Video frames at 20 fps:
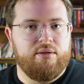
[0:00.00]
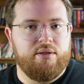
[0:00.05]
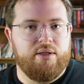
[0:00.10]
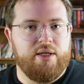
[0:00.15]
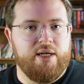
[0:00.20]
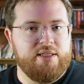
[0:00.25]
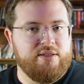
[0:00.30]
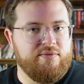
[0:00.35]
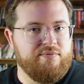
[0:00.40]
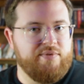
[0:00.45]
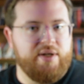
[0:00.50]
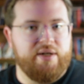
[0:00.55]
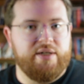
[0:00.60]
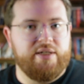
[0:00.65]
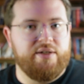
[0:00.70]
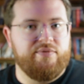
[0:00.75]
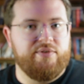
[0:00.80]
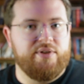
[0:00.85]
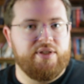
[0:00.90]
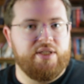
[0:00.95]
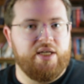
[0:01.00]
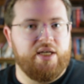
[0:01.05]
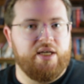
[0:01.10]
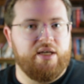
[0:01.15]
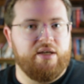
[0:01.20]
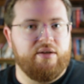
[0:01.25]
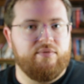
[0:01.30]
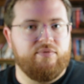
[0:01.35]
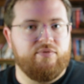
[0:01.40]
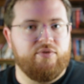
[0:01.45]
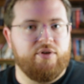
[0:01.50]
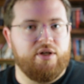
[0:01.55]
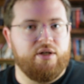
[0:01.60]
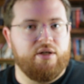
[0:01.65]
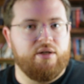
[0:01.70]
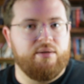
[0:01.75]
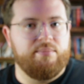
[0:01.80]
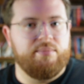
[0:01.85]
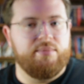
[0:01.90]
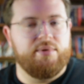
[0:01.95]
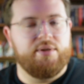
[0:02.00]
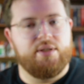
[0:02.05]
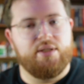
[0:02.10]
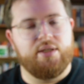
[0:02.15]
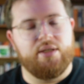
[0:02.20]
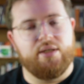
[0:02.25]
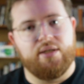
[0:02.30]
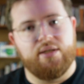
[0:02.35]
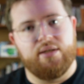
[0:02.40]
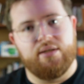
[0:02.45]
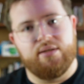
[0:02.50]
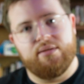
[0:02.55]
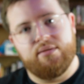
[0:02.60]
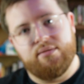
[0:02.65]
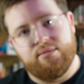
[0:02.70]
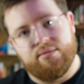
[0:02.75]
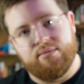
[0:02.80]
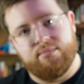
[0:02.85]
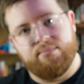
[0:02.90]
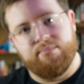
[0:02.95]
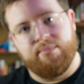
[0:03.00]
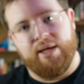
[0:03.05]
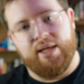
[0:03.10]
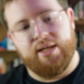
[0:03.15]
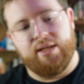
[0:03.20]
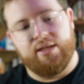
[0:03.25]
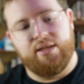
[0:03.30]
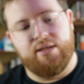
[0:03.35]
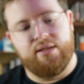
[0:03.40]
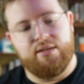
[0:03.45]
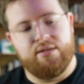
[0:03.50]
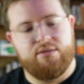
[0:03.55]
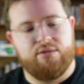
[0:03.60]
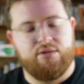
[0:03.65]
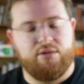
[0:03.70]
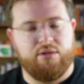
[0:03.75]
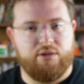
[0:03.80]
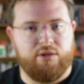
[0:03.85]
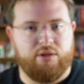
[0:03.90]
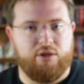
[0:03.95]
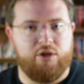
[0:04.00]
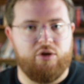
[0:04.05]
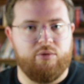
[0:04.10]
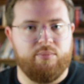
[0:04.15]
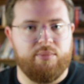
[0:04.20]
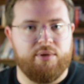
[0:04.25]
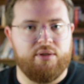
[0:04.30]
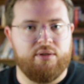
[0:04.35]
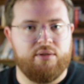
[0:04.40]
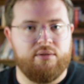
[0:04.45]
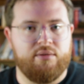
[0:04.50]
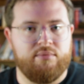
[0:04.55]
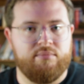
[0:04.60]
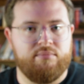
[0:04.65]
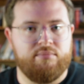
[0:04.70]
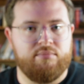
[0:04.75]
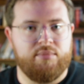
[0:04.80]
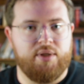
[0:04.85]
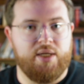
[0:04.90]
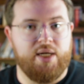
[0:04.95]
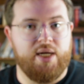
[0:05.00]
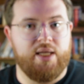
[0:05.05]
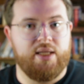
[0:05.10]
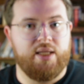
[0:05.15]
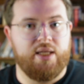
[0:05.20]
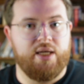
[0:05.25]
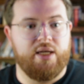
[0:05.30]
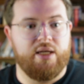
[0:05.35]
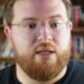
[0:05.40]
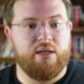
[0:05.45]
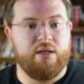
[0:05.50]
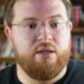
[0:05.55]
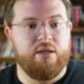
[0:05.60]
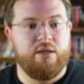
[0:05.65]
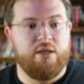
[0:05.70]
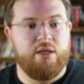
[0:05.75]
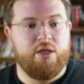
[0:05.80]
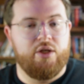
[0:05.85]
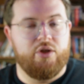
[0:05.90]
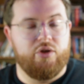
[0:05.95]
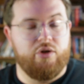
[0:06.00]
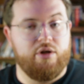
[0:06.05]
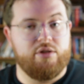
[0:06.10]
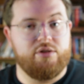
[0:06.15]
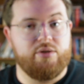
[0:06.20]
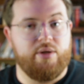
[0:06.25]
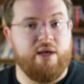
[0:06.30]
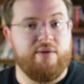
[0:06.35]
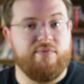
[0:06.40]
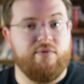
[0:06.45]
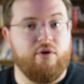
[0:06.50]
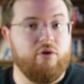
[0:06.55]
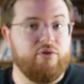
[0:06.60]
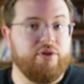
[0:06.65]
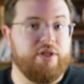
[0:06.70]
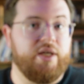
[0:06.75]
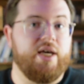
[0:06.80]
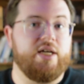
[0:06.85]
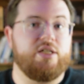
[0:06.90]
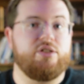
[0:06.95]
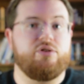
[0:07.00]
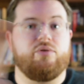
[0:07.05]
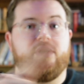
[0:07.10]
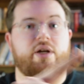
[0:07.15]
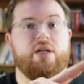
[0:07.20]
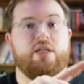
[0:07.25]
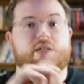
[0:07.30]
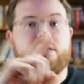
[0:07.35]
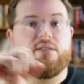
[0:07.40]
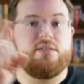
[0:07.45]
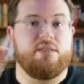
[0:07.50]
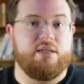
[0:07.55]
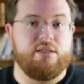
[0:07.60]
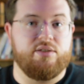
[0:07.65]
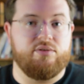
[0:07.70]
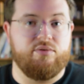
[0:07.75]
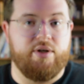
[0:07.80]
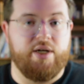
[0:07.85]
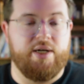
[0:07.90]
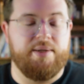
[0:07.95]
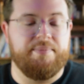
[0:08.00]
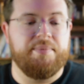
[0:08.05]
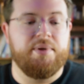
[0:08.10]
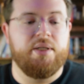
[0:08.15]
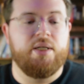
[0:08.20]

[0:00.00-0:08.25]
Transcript: it's a very different thing from the mannequin to the human. And then you also have all the extraneous things, right?